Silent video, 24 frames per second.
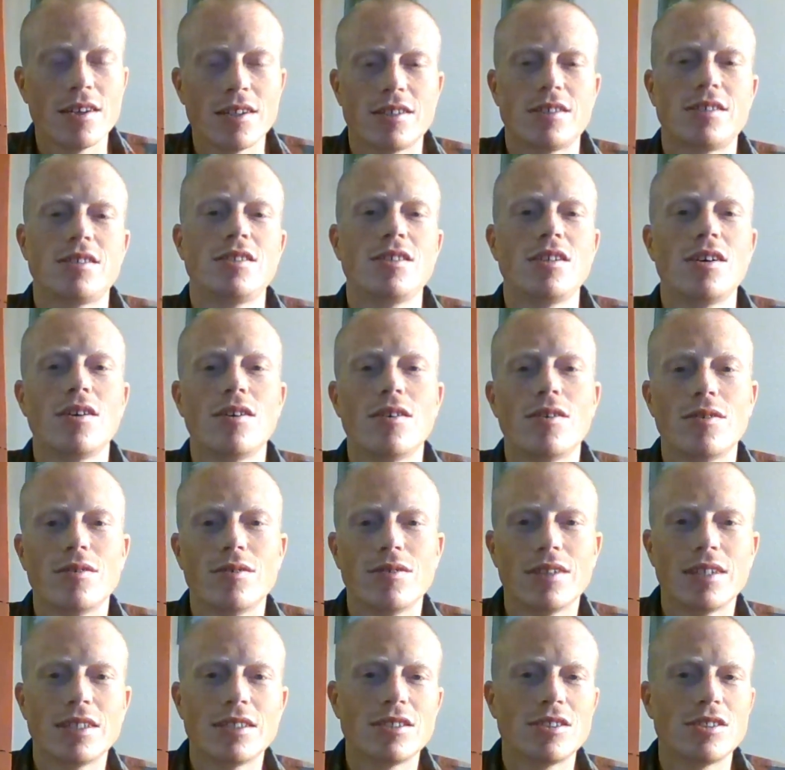
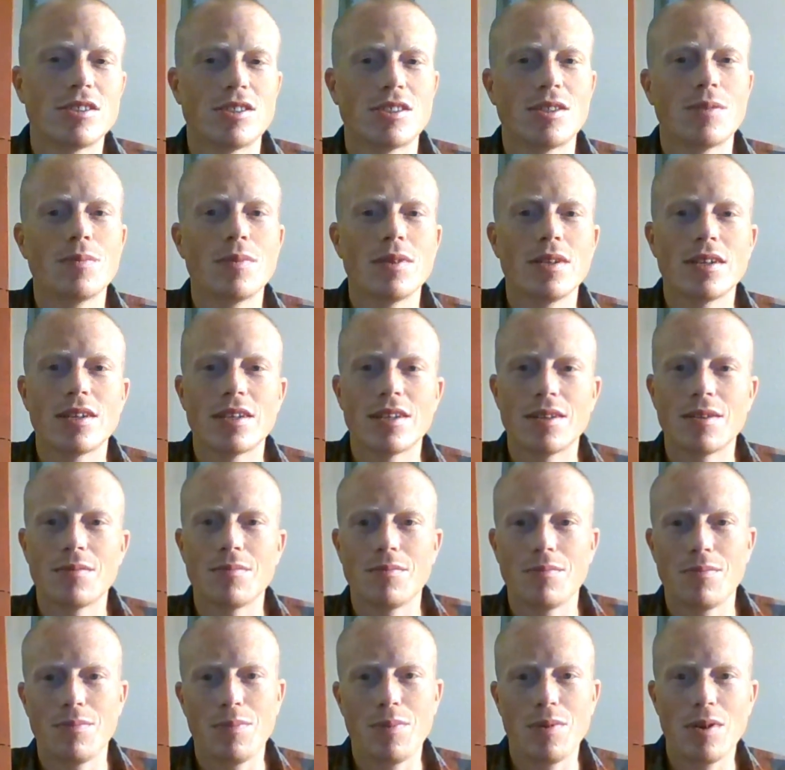So that's just something to
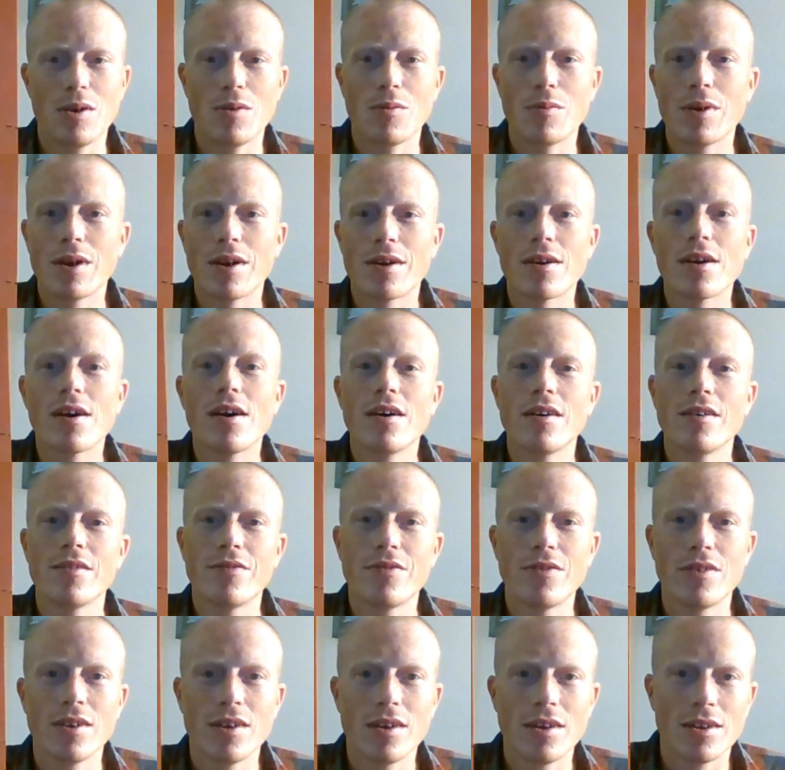be aware
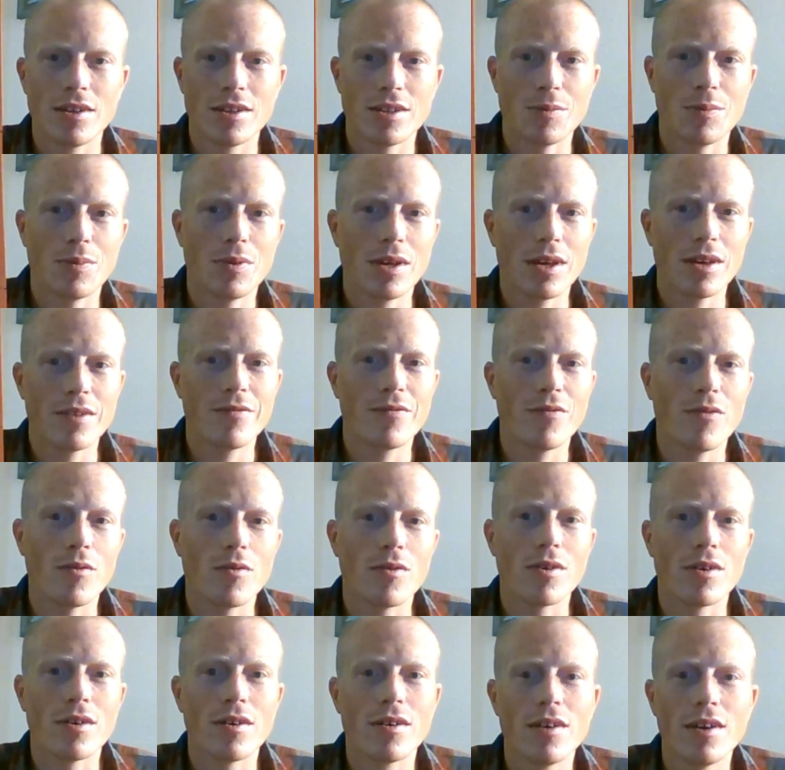of, to plan
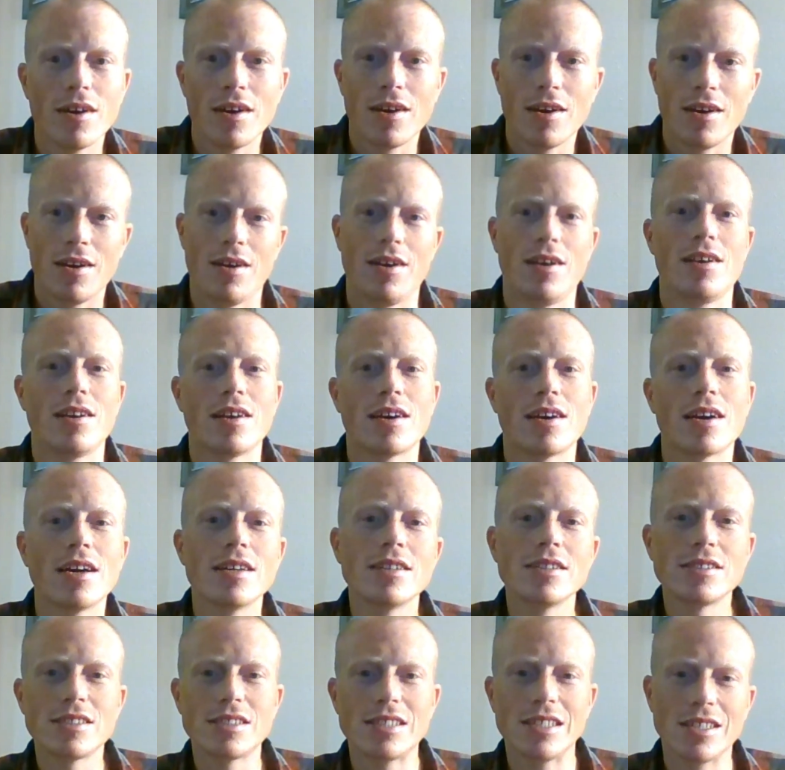for. And it
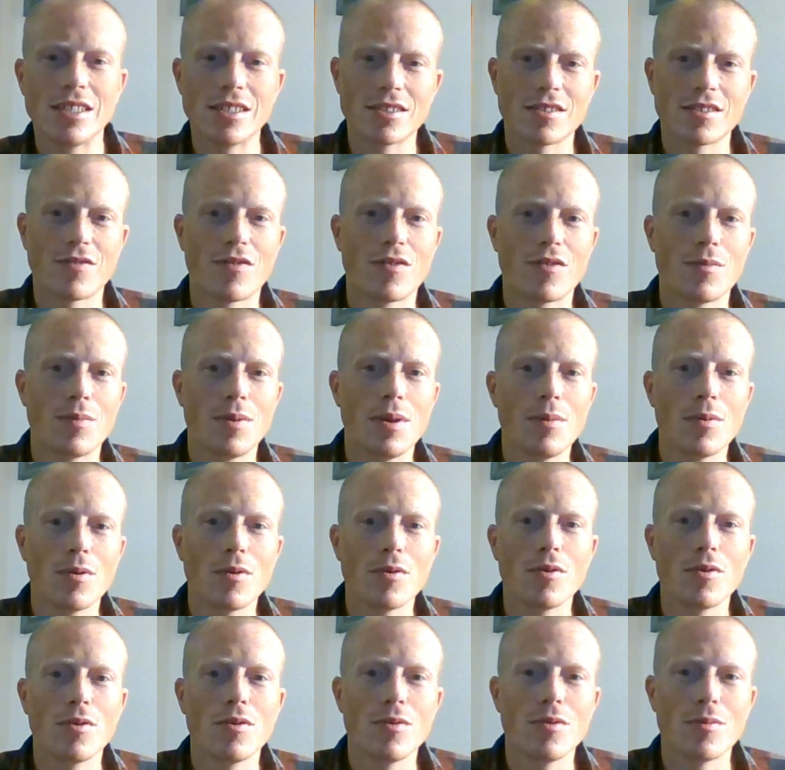kind of stinks for
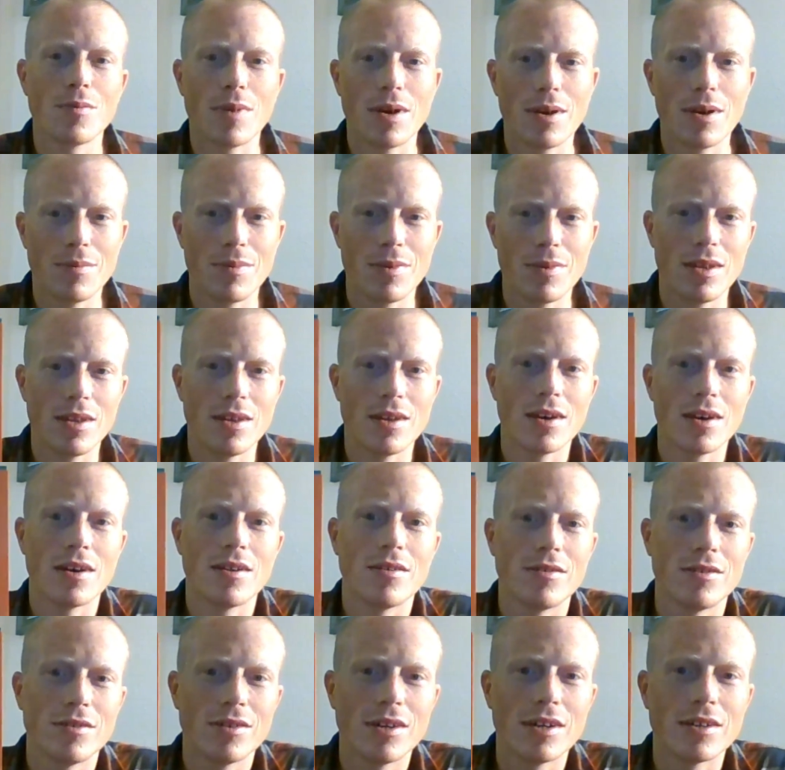people who might be, I
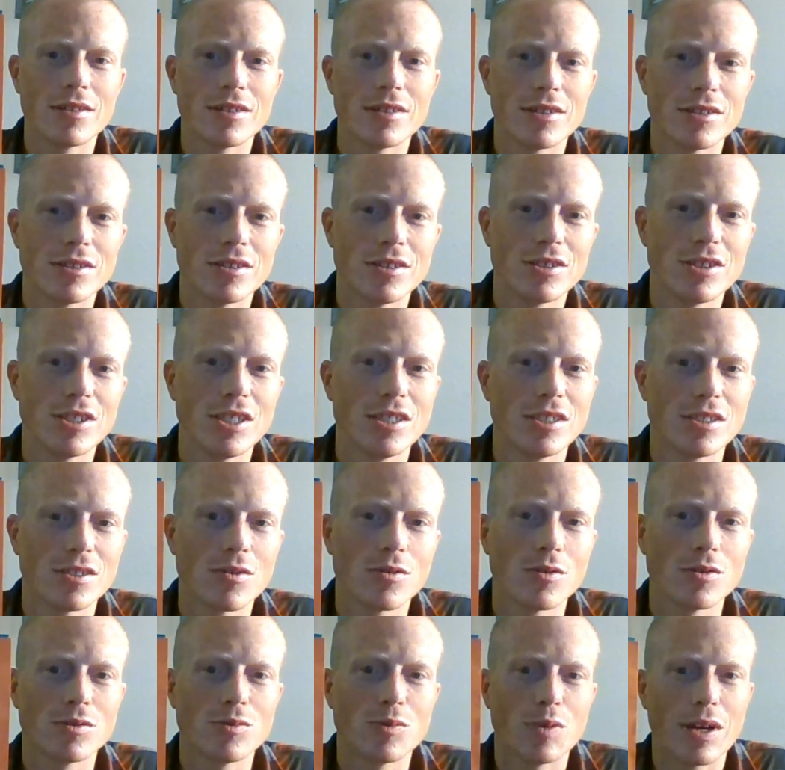don't know, out there to chase a
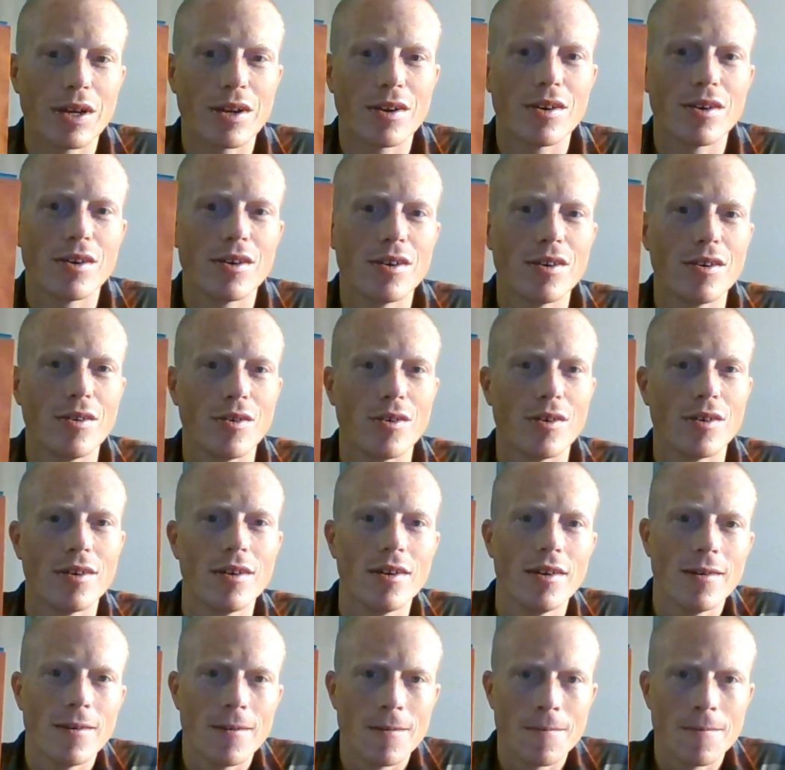course record, or